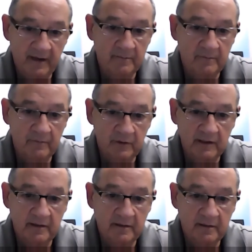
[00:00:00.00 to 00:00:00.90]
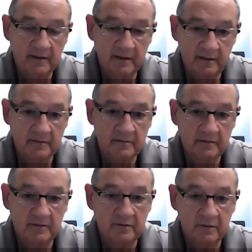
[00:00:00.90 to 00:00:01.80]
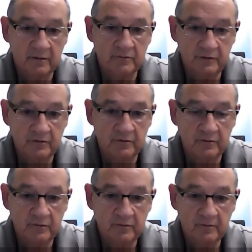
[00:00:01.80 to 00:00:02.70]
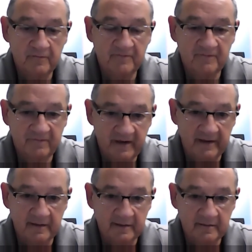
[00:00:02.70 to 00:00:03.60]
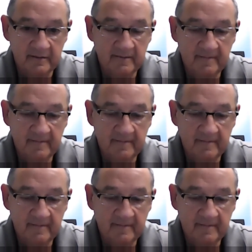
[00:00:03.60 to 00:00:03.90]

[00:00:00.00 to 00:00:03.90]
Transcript: Dad, I'm really getting to know you finally,